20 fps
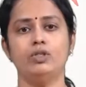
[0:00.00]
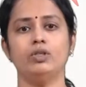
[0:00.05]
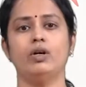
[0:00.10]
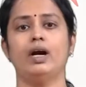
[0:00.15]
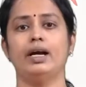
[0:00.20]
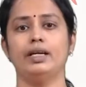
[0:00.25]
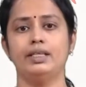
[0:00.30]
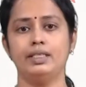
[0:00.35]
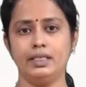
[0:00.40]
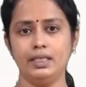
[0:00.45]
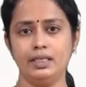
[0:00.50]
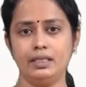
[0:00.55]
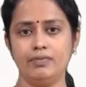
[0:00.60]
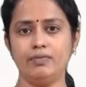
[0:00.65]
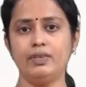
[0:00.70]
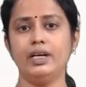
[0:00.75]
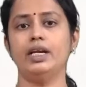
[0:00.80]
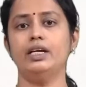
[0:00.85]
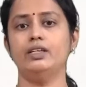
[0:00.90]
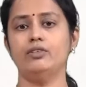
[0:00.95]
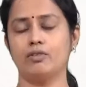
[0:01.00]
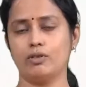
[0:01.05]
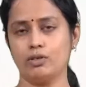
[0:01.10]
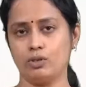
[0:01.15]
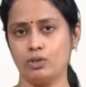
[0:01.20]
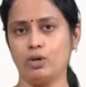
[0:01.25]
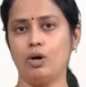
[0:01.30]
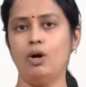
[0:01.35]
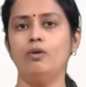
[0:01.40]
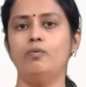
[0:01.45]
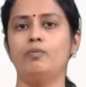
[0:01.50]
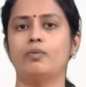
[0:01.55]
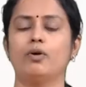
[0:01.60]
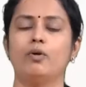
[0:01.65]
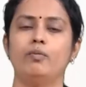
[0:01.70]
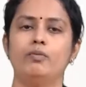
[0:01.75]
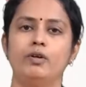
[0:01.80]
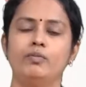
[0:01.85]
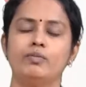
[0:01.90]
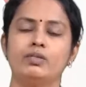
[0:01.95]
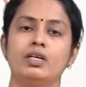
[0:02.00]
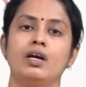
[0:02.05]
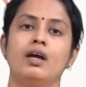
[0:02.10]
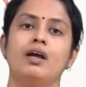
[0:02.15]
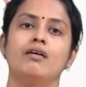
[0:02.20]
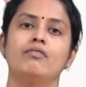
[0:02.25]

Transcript: to identify and resolve problems